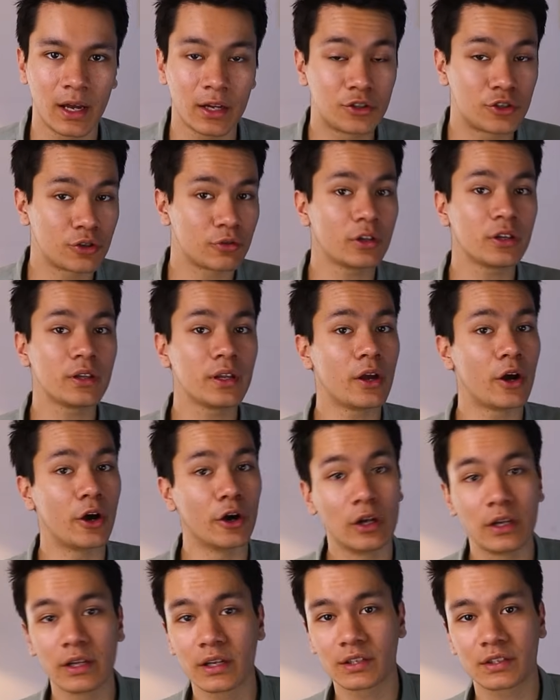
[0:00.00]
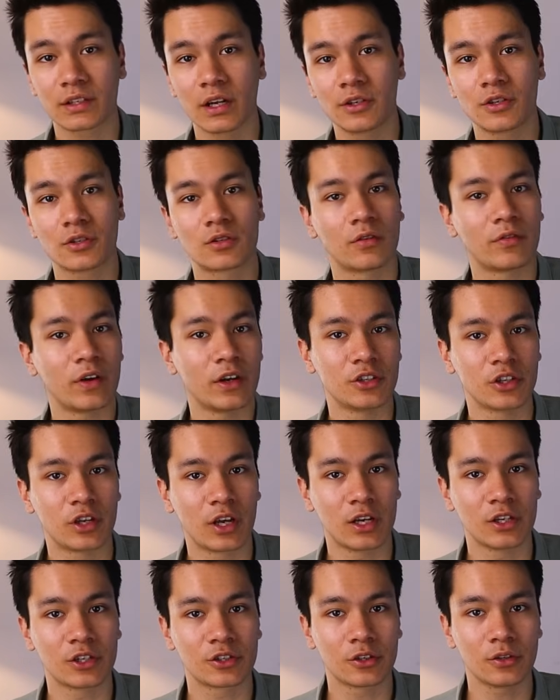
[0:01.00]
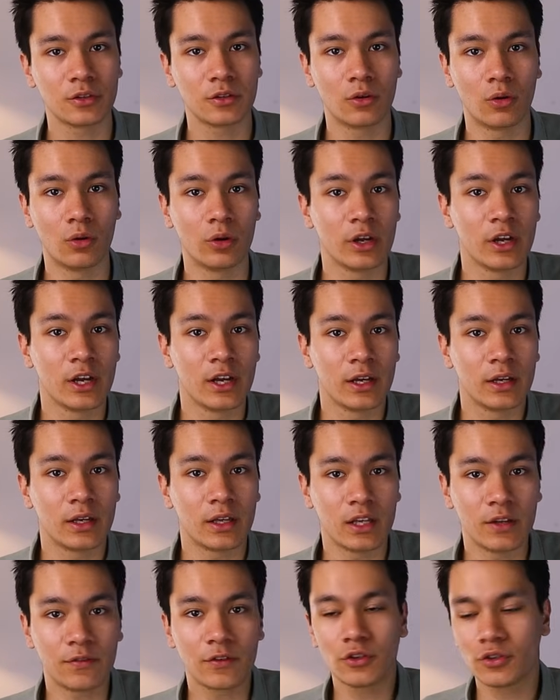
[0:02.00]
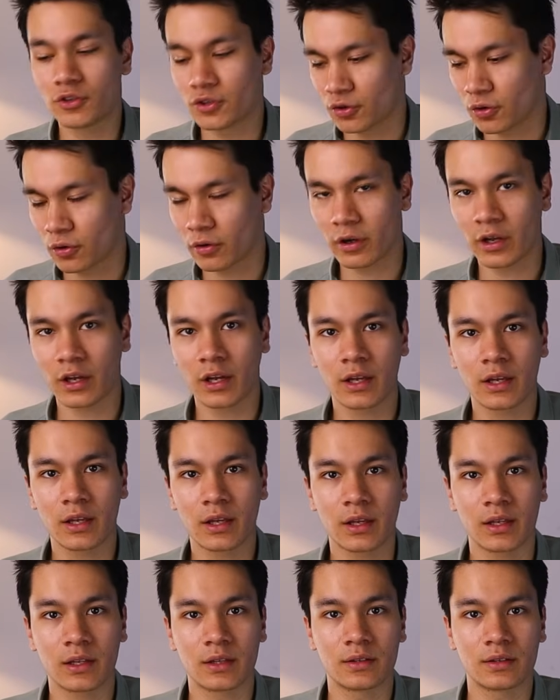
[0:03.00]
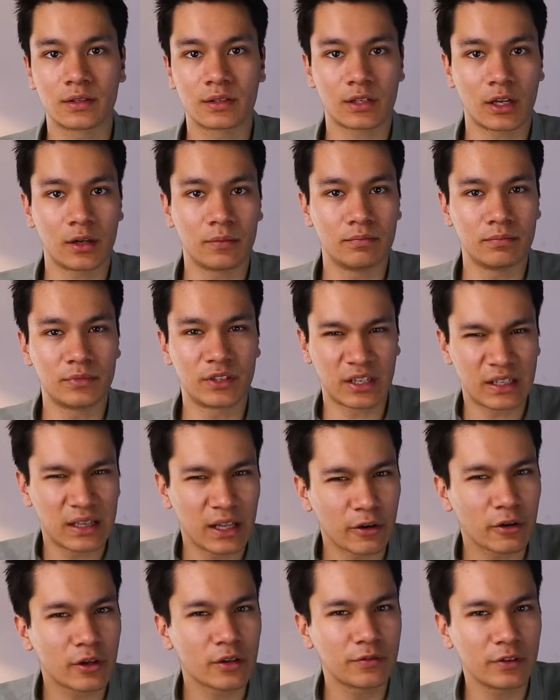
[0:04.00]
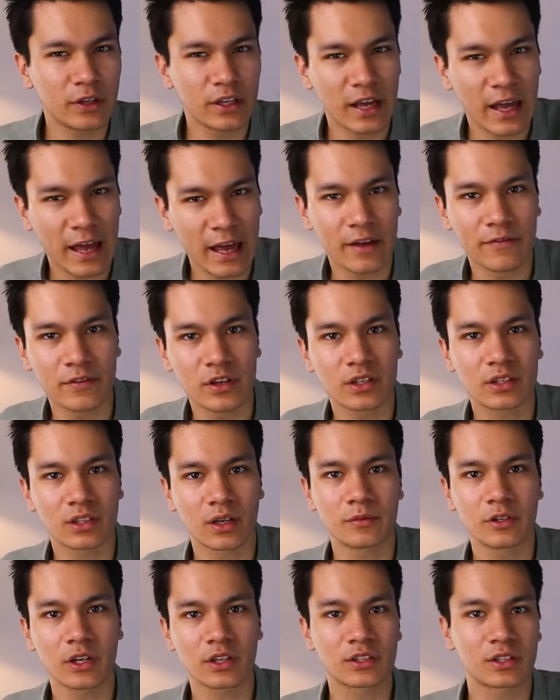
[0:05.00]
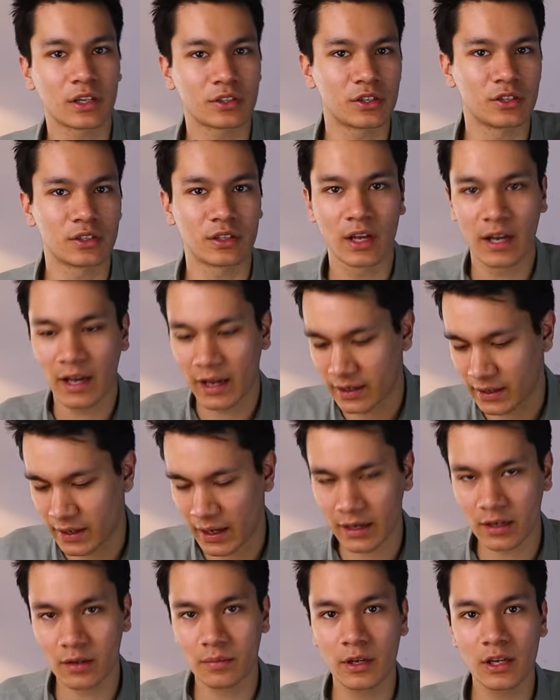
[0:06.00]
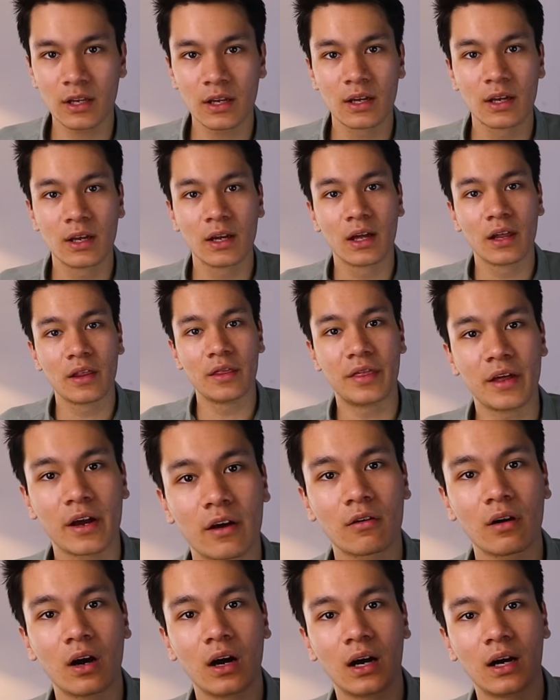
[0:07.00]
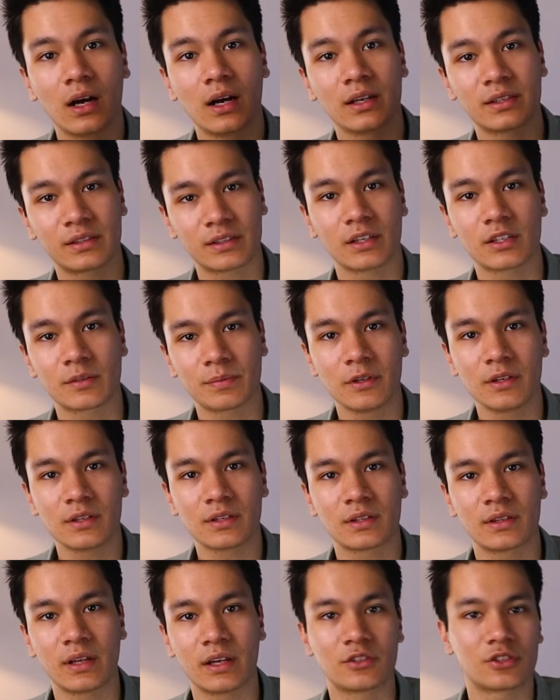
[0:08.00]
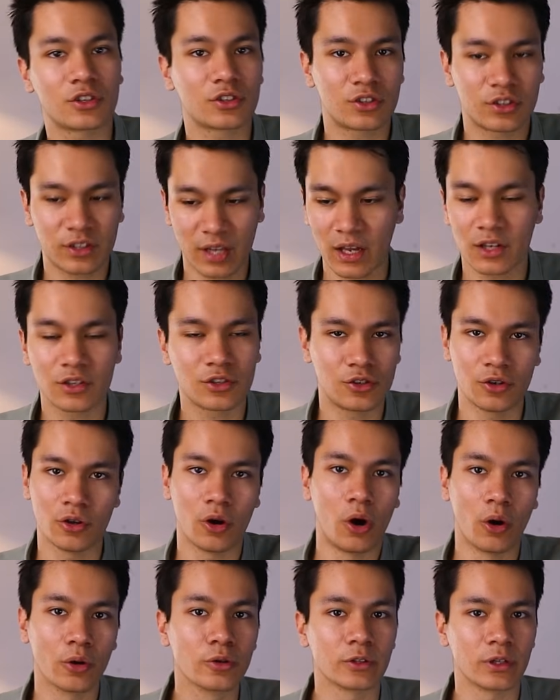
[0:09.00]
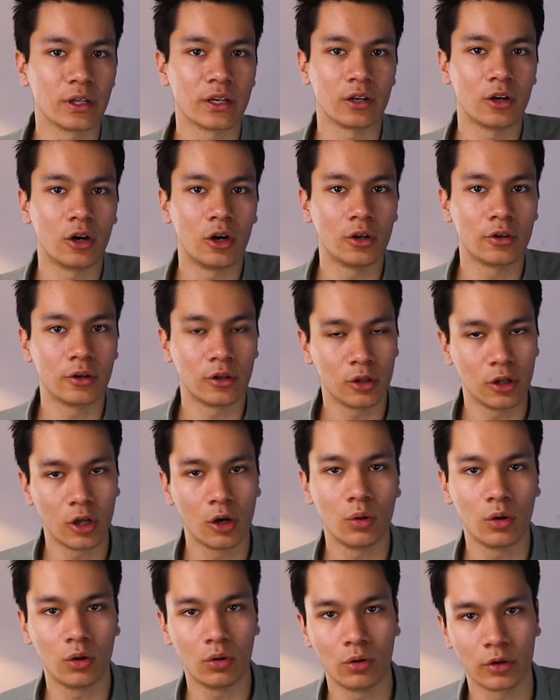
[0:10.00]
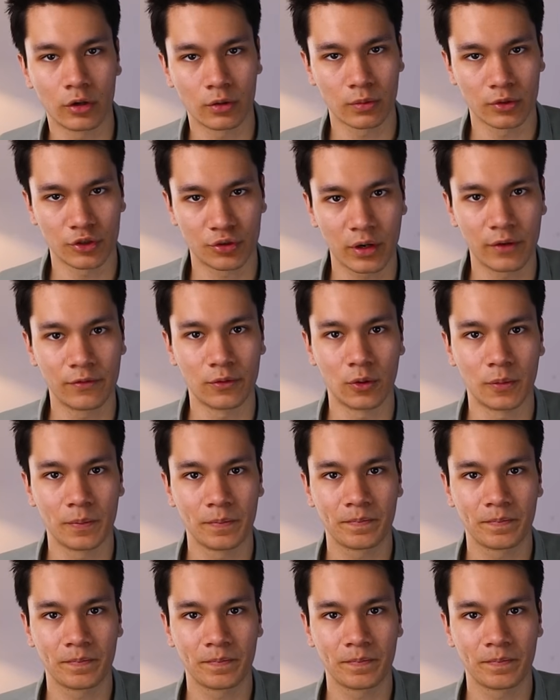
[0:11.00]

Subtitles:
And during the earlier stages of education, or even during in some declaratively heavy subjects such as anatomy, there are assessments that just test you only on lower order retrieval.